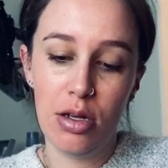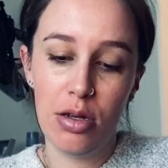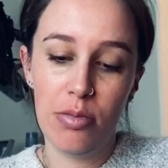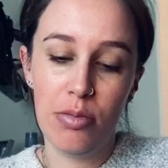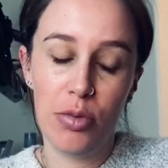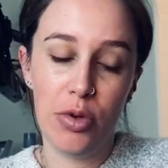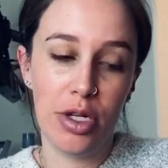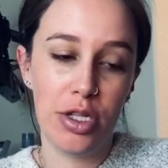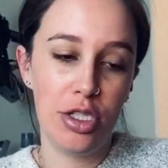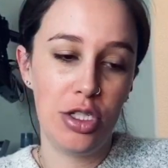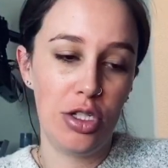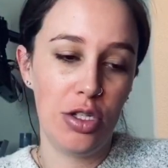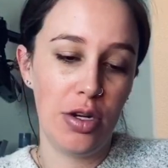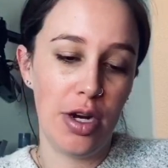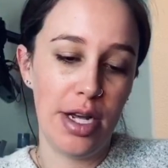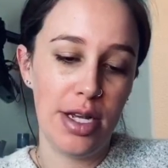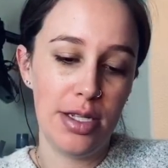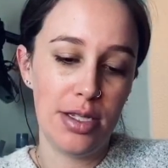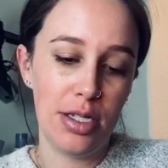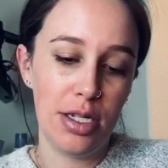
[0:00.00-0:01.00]

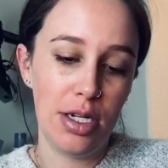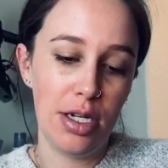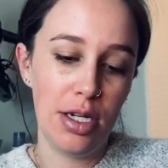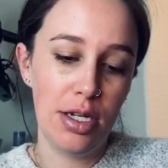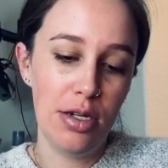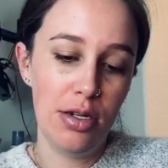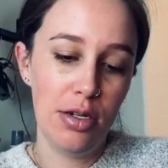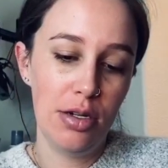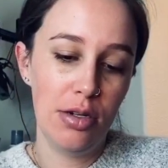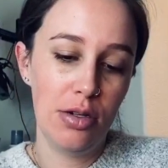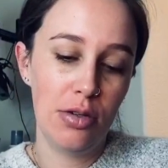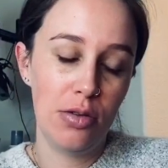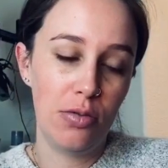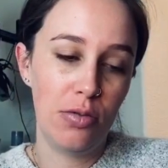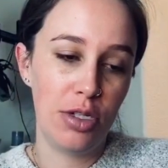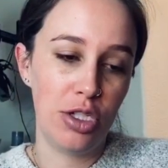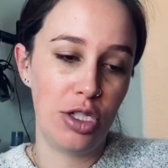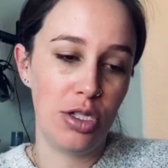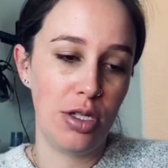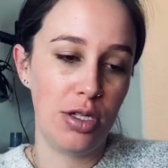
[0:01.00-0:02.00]
moisturizer,
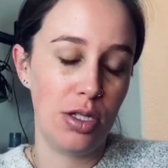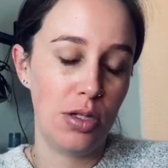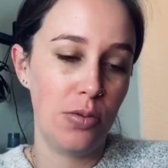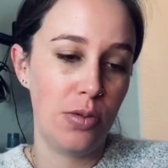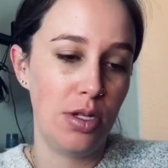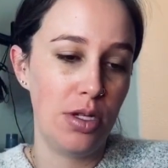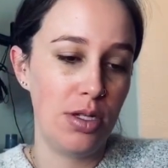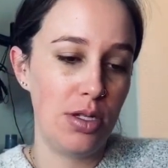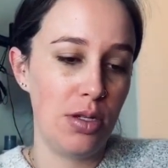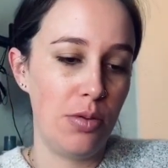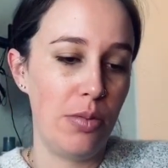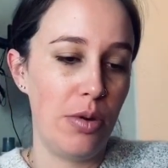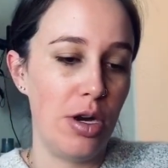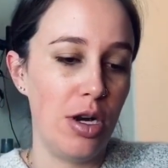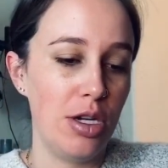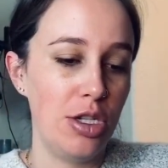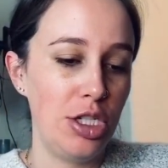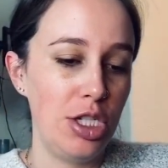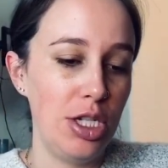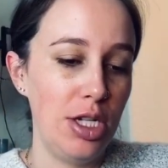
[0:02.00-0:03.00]
which this one is
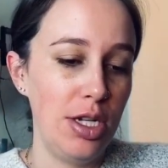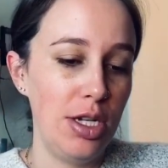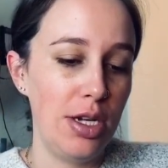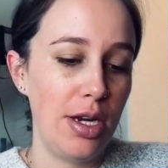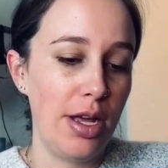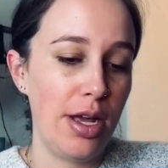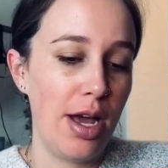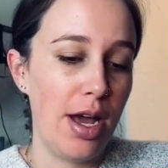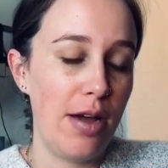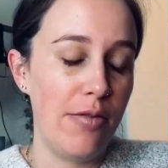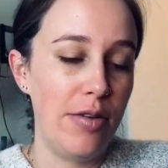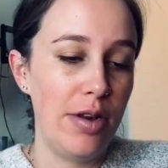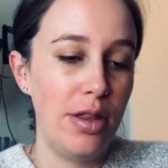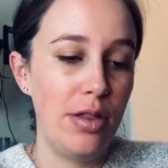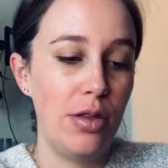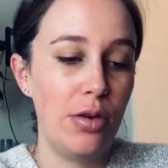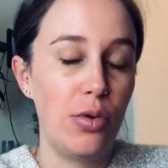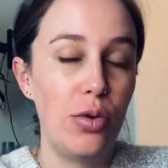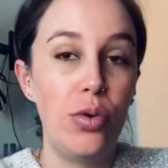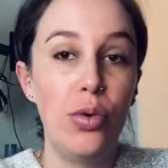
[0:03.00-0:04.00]
Obagi, and I have it in
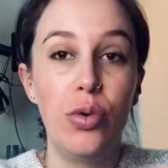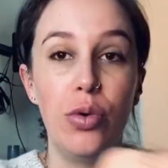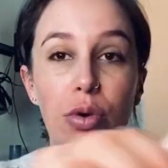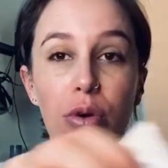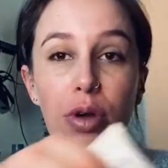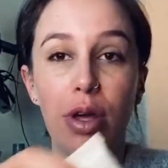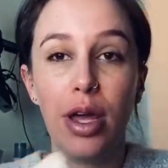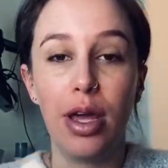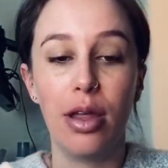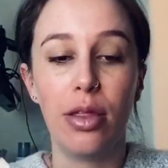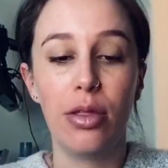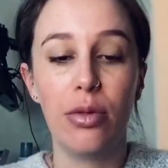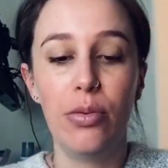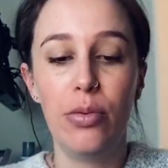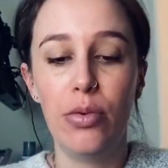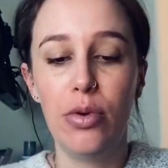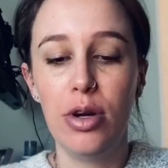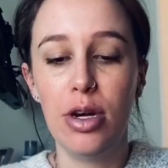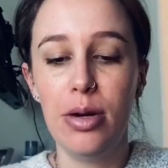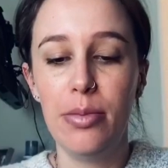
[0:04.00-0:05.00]
the cool and the
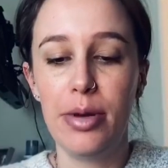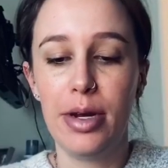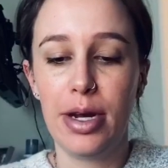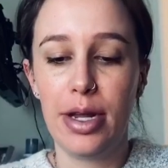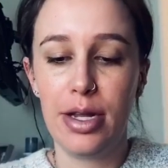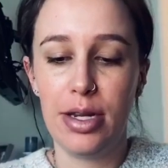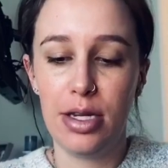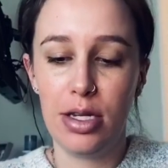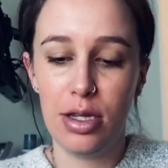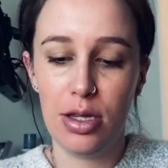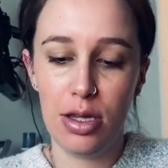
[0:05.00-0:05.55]
warm, and I